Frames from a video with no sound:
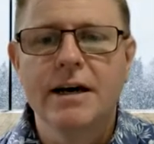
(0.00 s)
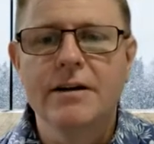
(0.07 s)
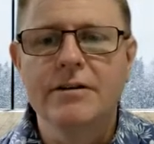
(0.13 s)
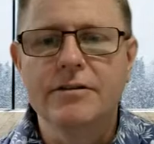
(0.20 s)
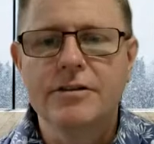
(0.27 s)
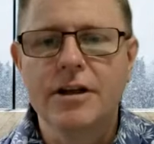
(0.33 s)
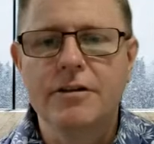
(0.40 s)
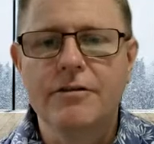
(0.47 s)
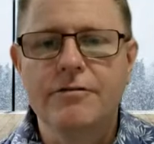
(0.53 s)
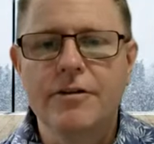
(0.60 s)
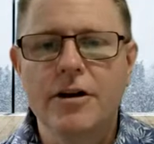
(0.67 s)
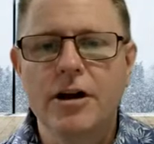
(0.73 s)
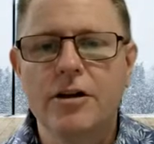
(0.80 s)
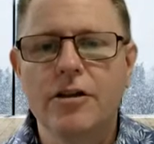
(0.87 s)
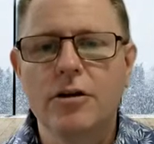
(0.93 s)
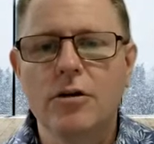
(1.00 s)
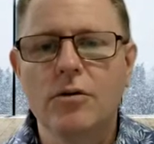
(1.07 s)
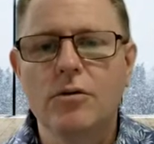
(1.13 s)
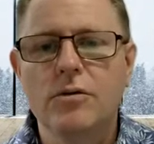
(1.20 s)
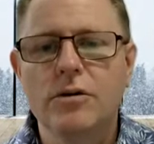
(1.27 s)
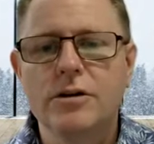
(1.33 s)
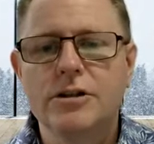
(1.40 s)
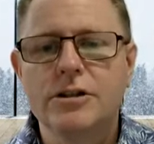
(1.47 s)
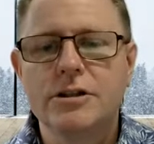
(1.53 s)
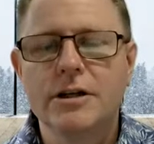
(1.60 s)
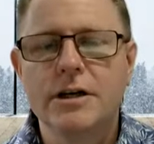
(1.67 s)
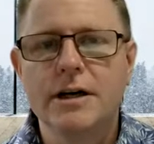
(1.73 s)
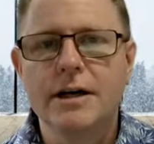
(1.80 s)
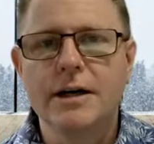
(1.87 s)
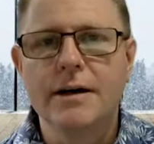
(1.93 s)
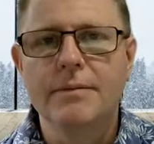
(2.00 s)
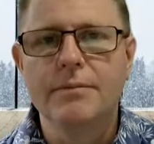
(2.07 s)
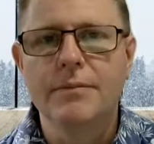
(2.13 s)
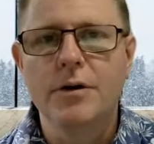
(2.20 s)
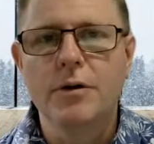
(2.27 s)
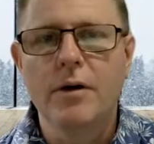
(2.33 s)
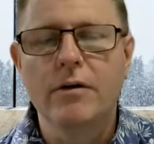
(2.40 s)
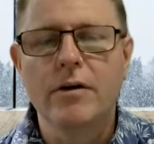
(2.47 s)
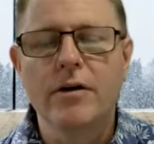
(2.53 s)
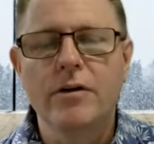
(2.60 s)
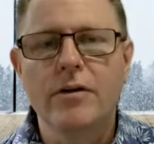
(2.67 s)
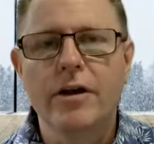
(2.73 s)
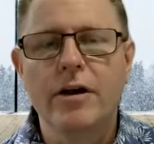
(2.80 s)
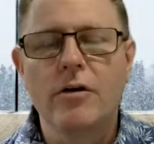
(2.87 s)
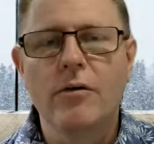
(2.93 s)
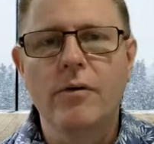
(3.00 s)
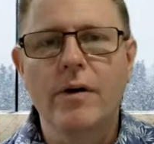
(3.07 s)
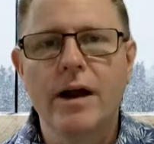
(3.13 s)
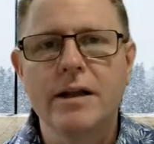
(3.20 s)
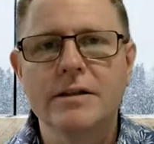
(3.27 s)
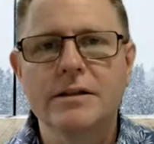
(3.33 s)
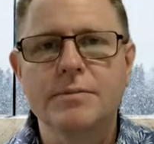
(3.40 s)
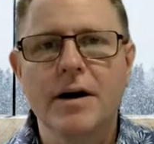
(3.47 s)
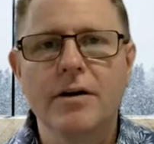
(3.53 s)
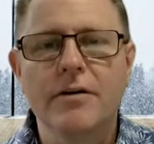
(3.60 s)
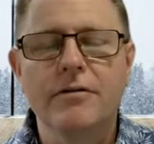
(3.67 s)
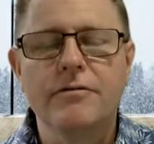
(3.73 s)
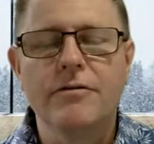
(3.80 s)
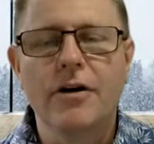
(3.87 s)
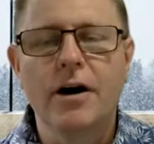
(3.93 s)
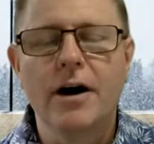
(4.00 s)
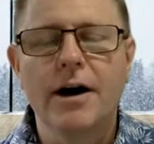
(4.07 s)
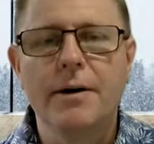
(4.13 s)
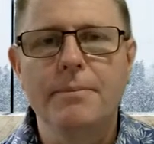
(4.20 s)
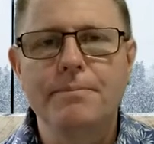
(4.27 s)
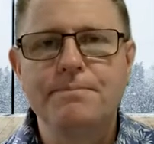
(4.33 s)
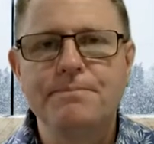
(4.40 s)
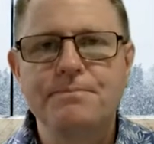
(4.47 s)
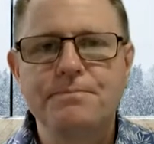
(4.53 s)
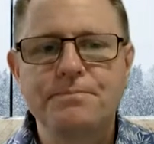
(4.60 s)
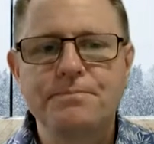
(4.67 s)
and certainly follow the launch URL there around Smart on FHIR.